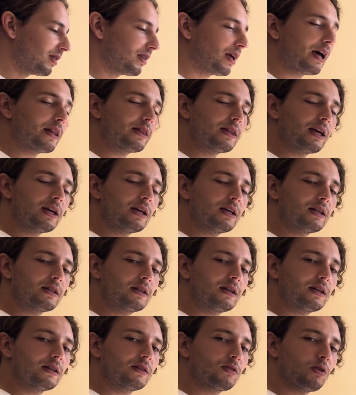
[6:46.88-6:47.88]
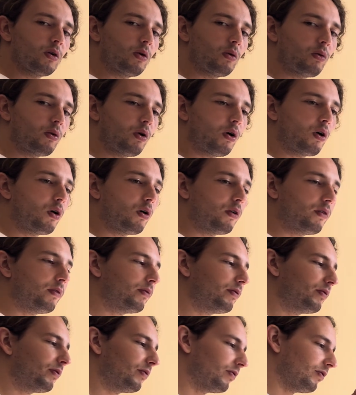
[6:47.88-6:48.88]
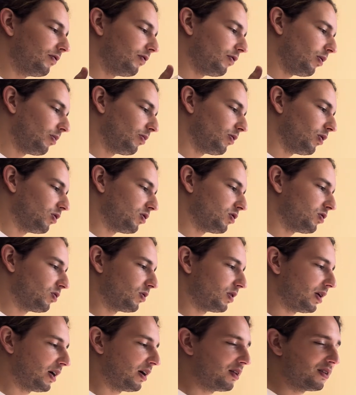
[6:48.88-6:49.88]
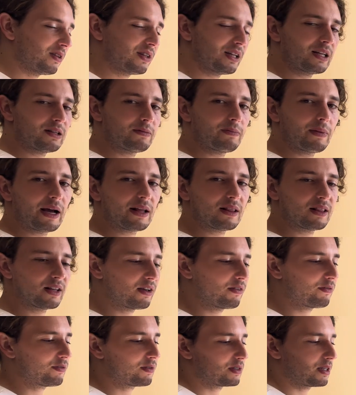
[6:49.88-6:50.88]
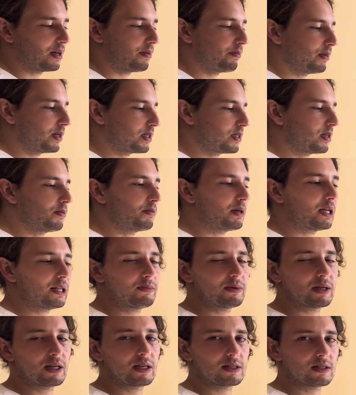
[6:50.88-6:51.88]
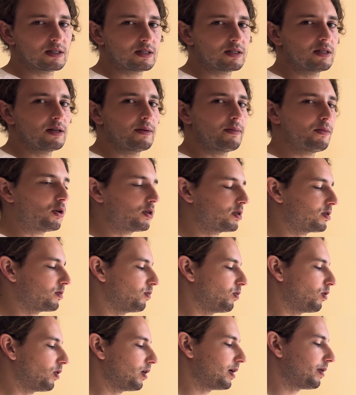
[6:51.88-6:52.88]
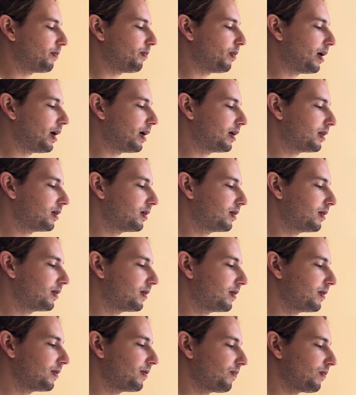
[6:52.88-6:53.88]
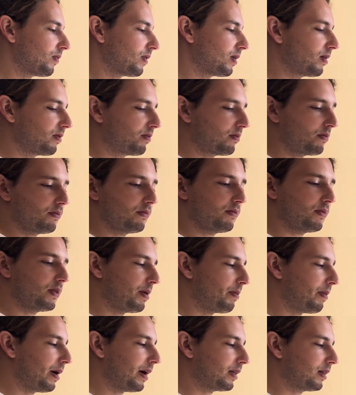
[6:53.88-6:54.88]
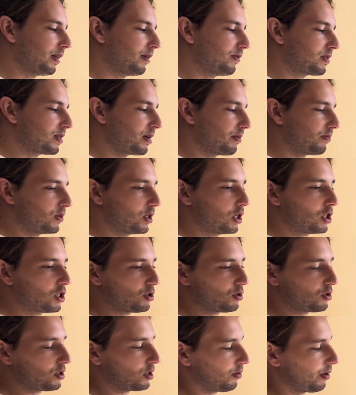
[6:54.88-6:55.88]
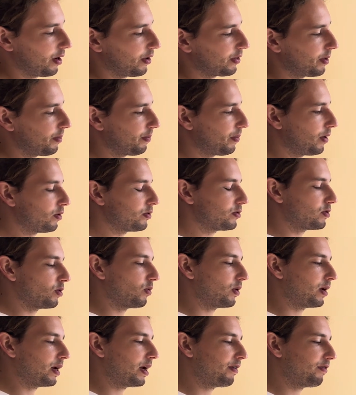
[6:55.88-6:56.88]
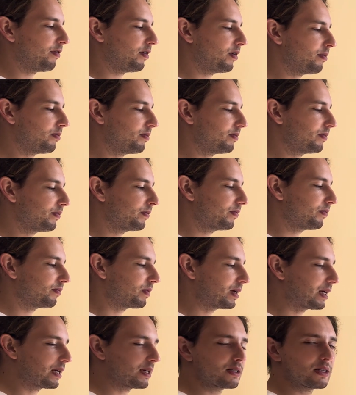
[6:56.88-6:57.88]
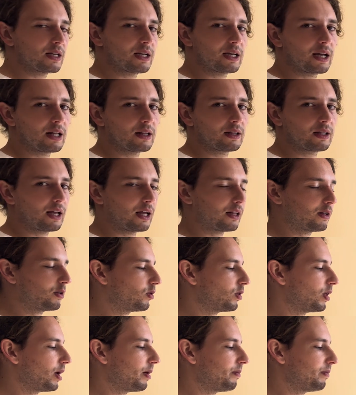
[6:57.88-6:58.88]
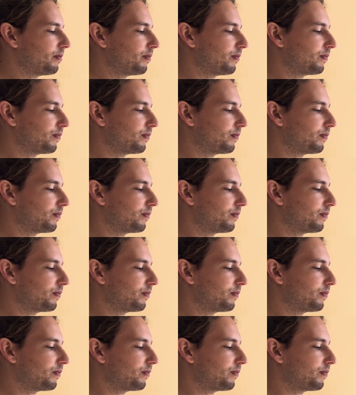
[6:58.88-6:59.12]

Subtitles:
and they eat it raw from nose to tail. They might leave some muscle meat because it's the most boring part. They might leave some tissues around the bones or whatever because they can't get to them.